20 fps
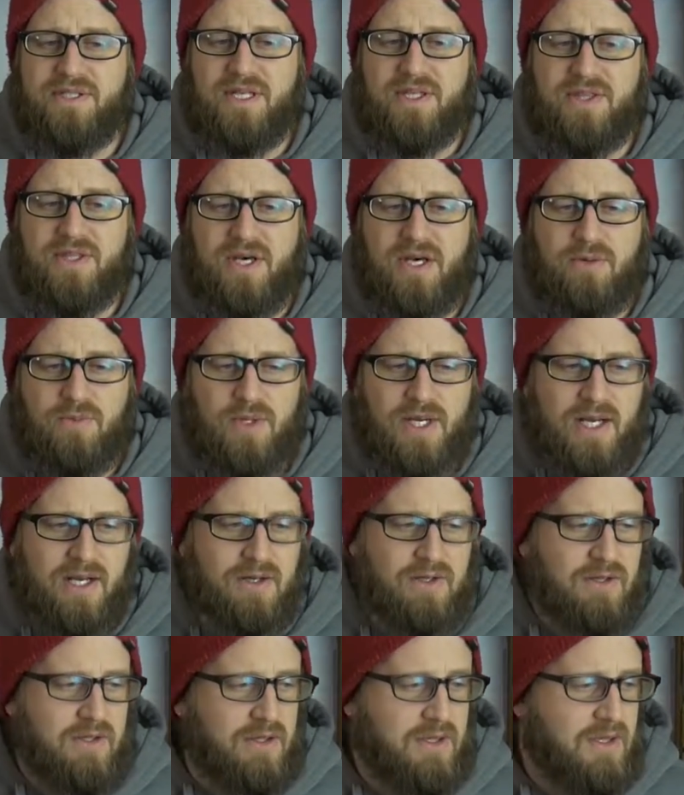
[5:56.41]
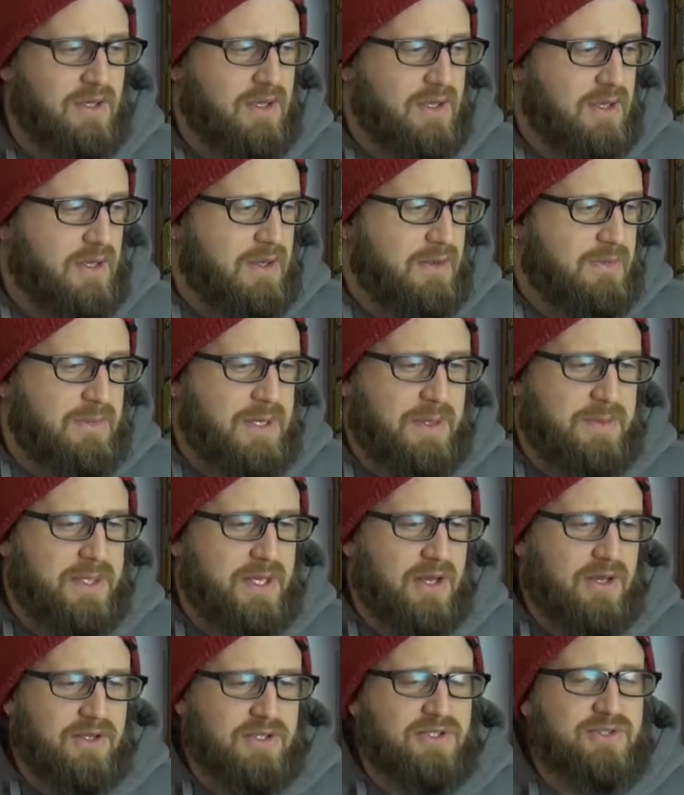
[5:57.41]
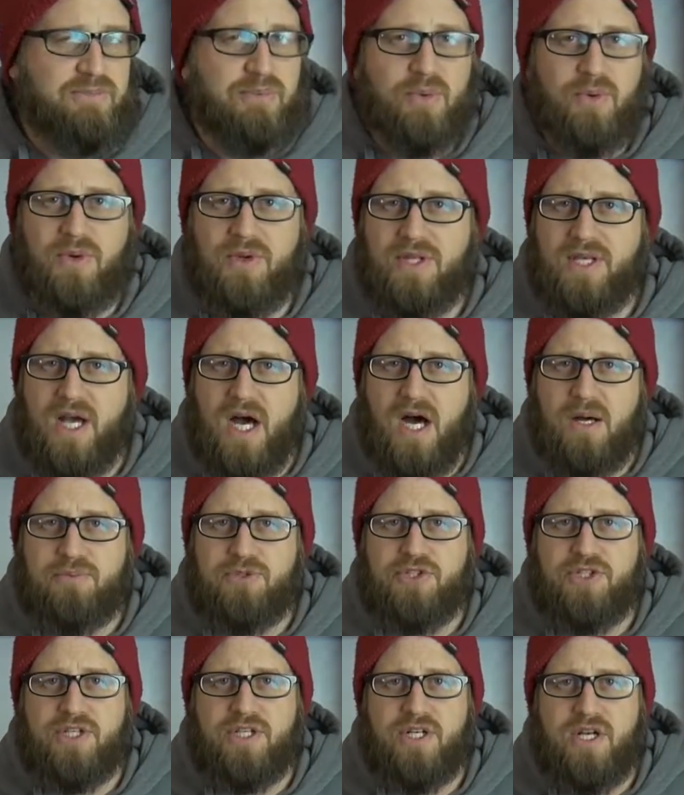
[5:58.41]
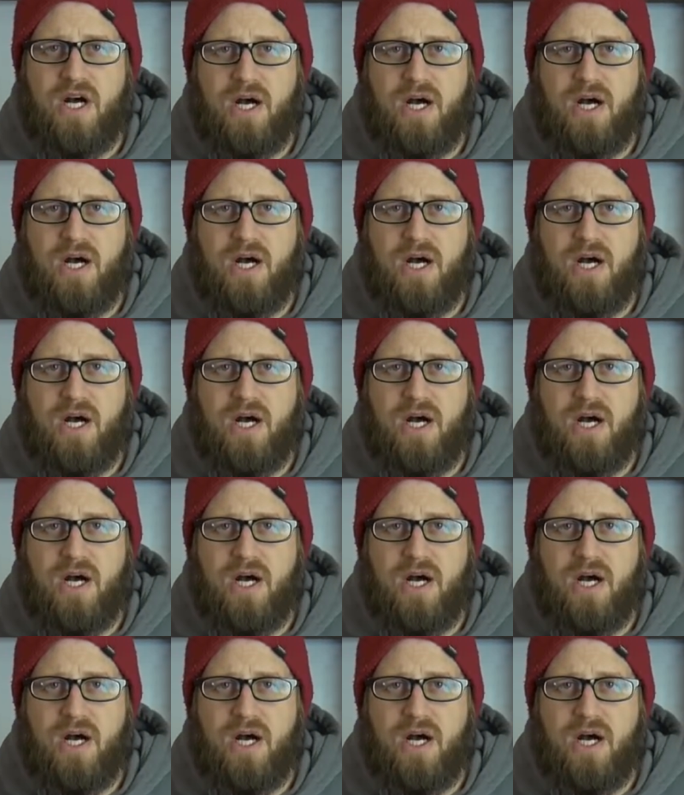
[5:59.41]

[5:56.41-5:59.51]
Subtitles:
I thought, well, maybe I'll explore the option and